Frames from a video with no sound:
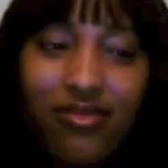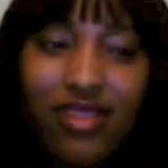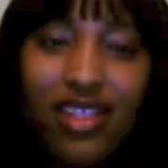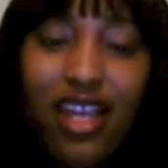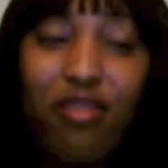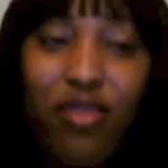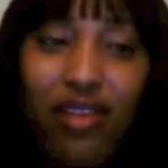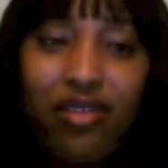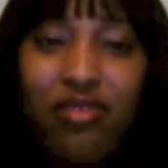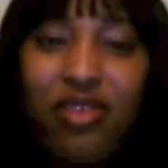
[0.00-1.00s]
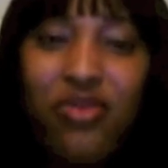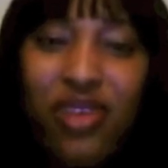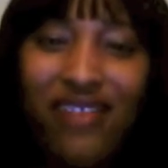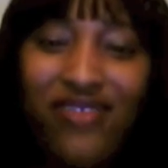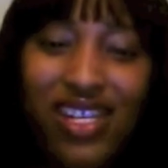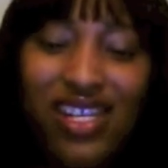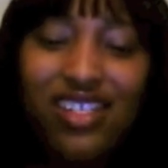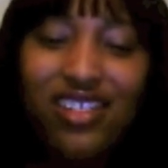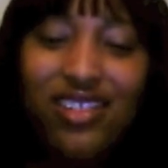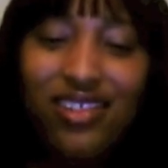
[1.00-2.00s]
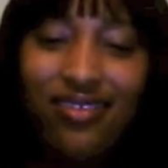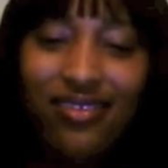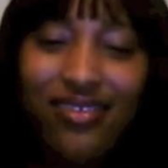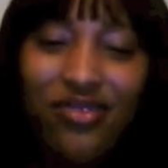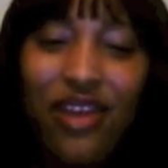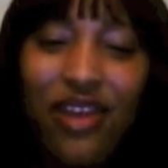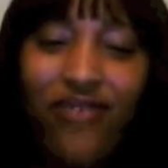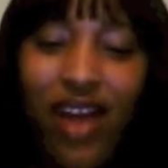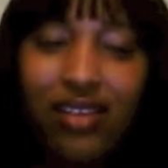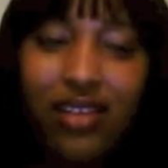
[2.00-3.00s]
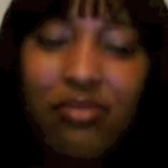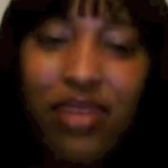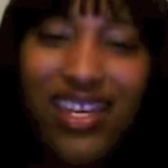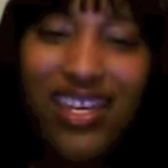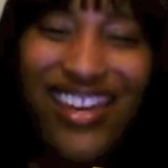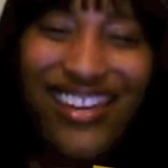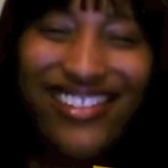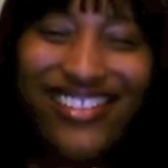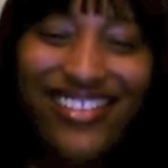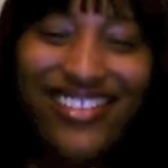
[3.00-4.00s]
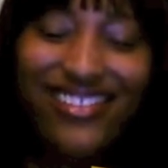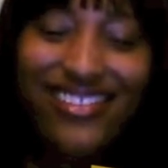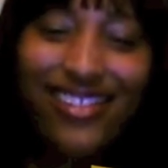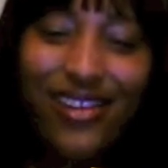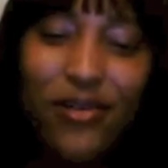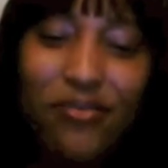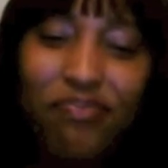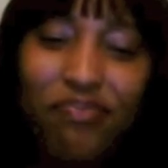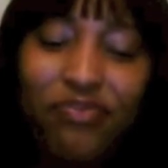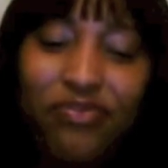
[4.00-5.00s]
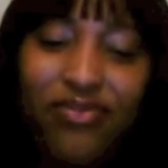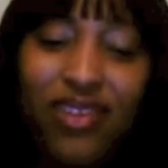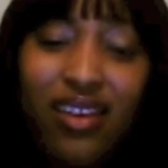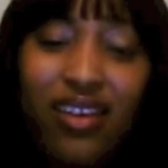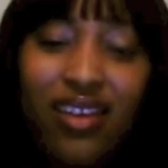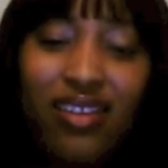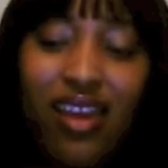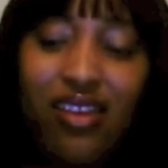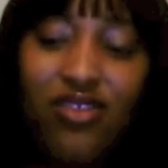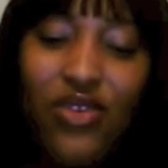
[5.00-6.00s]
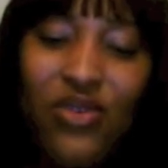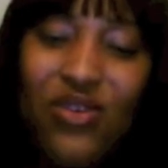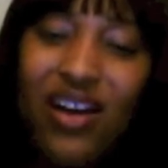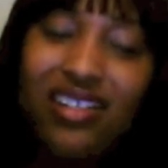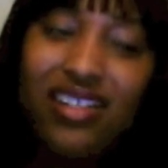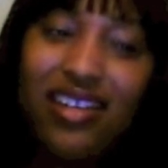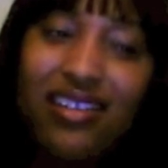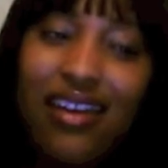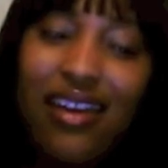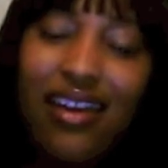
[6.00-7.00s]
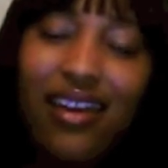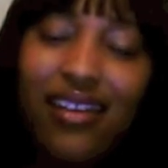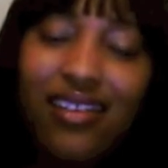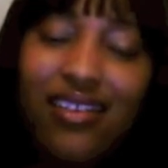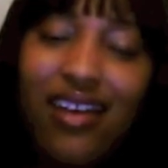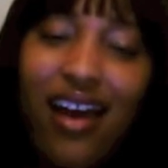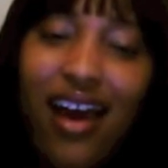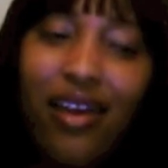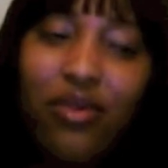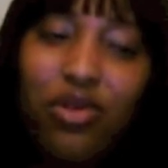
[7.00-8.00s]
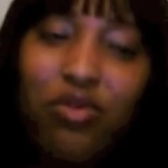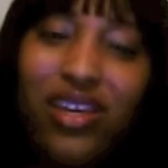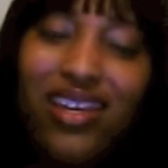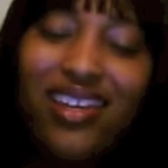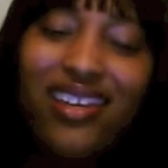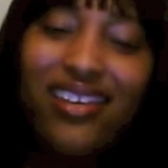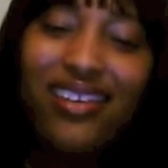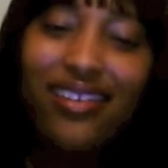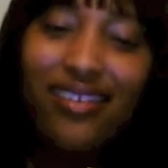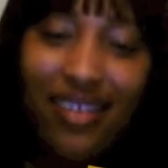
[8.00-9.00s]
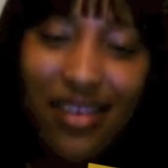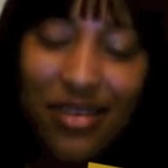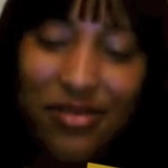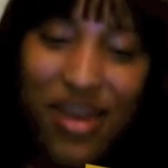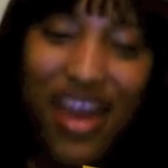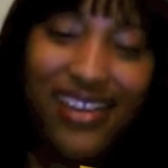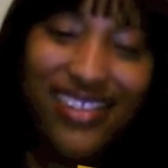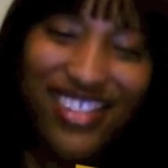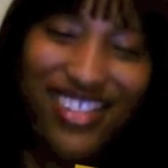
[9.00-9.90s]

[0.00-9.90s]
celebrate with me when I finally beat cancer. So thank you for watching, and I will be back.